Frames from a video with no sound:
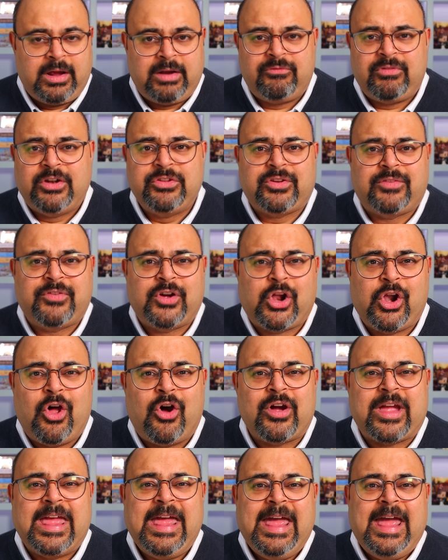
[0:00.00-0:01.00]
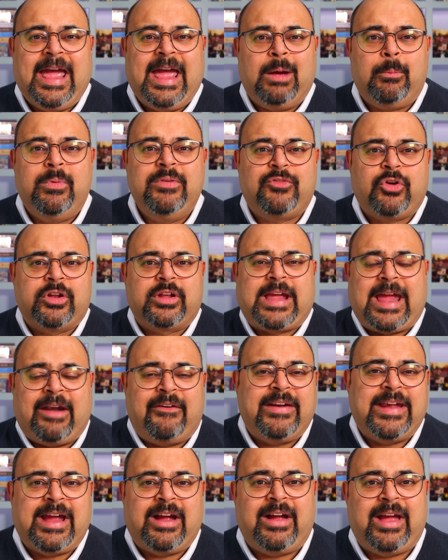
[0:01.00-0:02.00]
runs off a clock, and we've got to
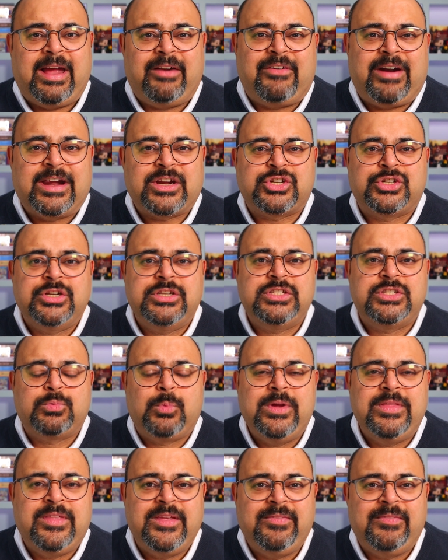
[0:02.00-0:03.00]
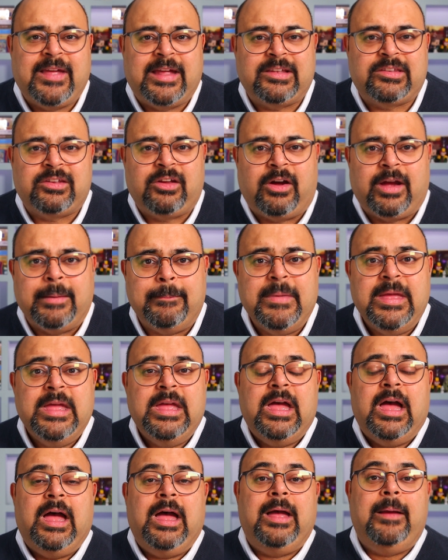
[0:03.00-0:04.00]
carry out our actions within that time.
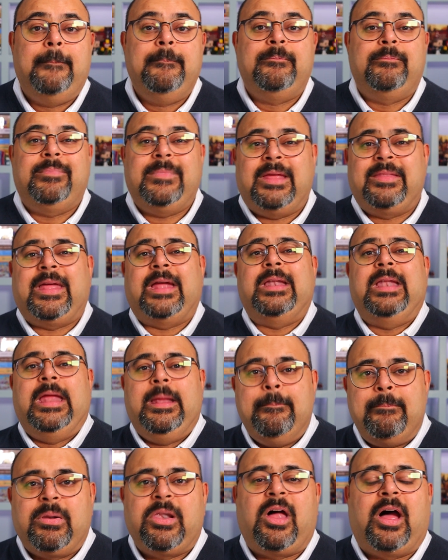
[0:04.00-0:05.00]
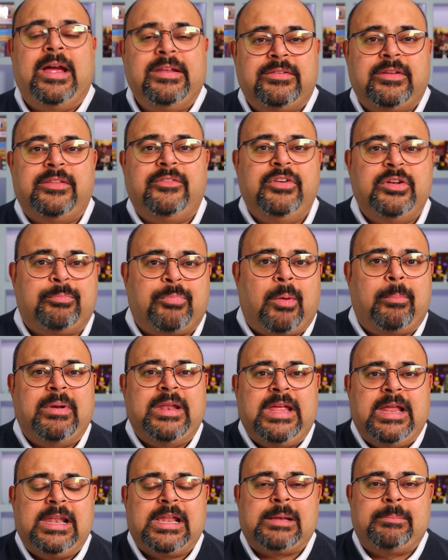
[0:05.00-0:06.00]
Now, that implies that there is
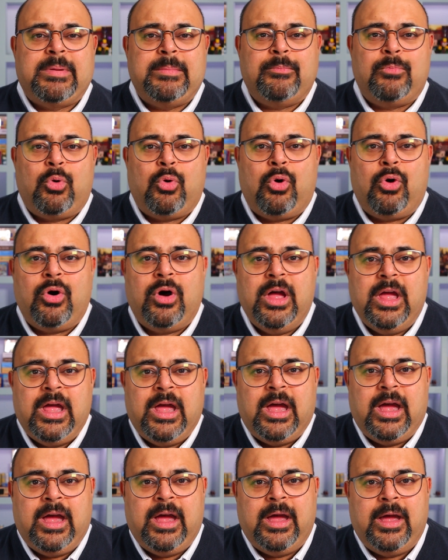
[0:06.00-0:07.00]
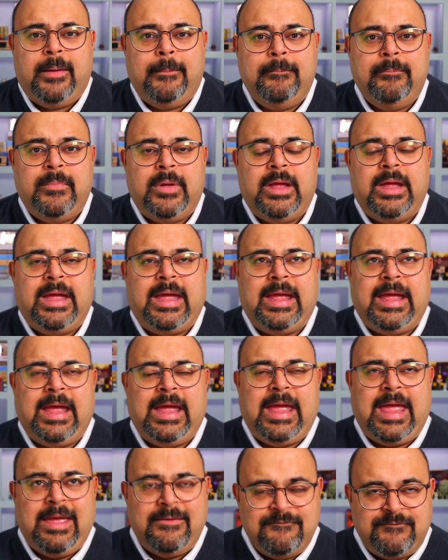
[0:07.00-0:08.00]
probably a little bit more
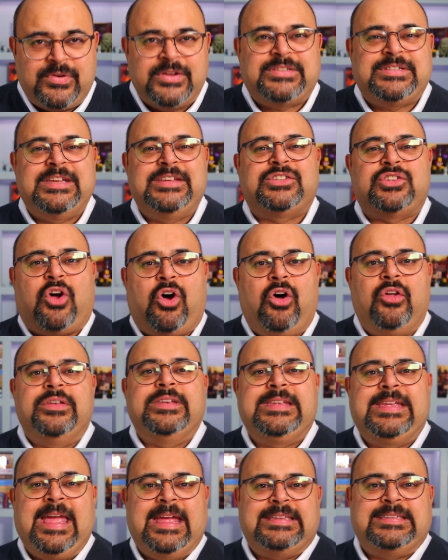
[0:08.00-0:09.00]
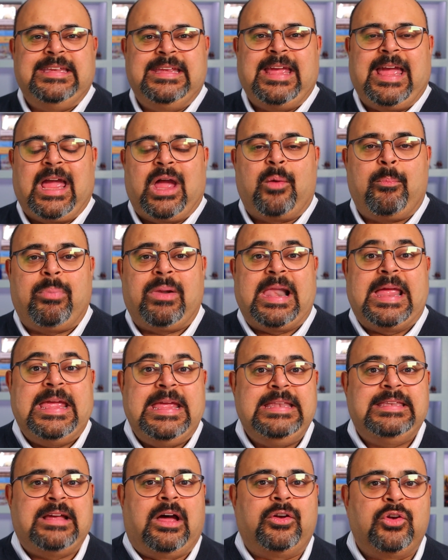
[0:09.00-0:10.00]
emphasis on getting our
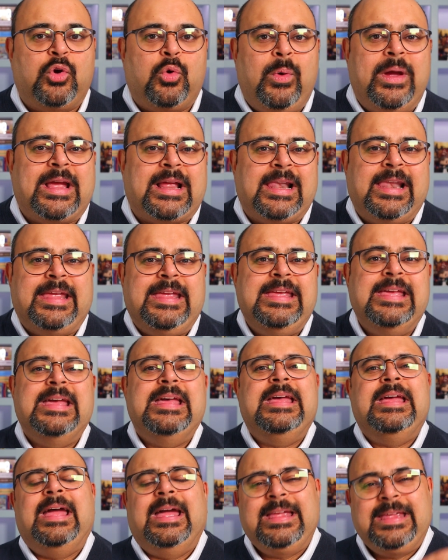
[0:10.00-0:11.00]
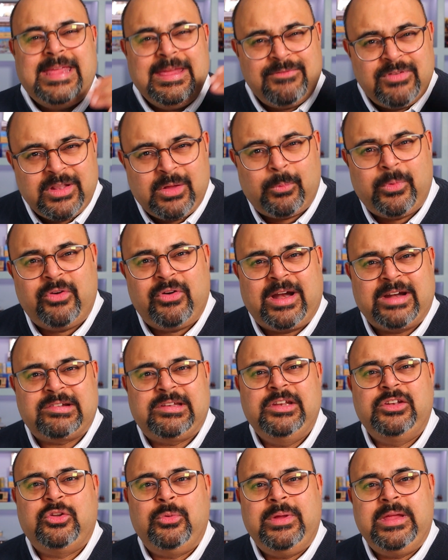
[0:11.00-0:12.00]
play done quickly, and given that we're
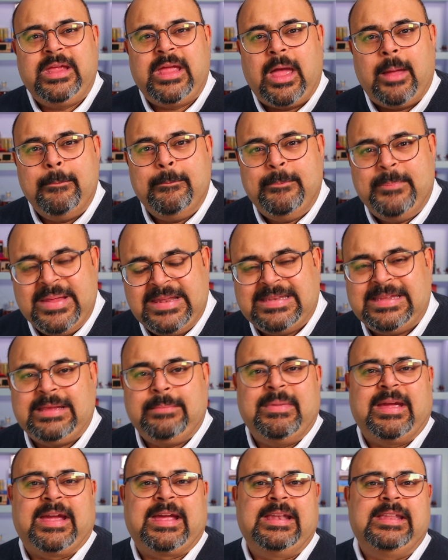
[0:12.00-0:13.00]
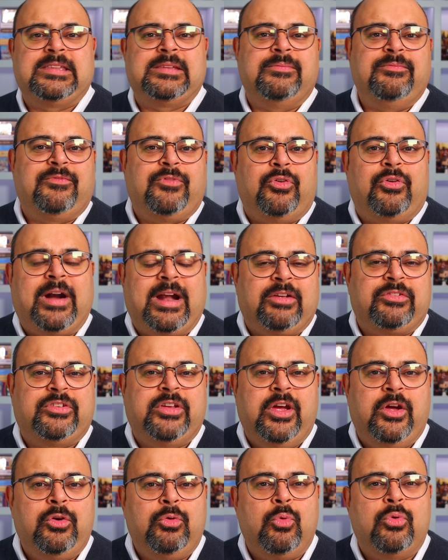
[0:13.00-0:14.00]
actually doing a bidding mechanism for our
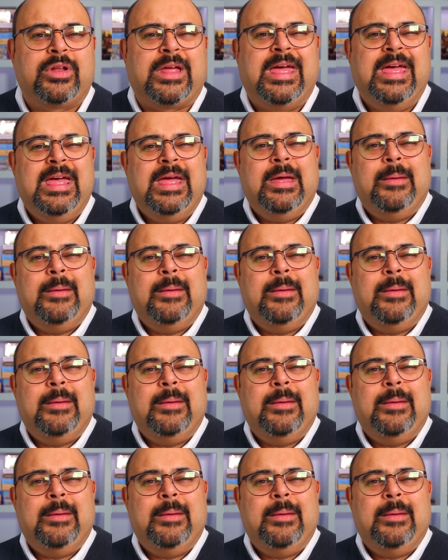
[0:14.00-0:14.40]
turn order,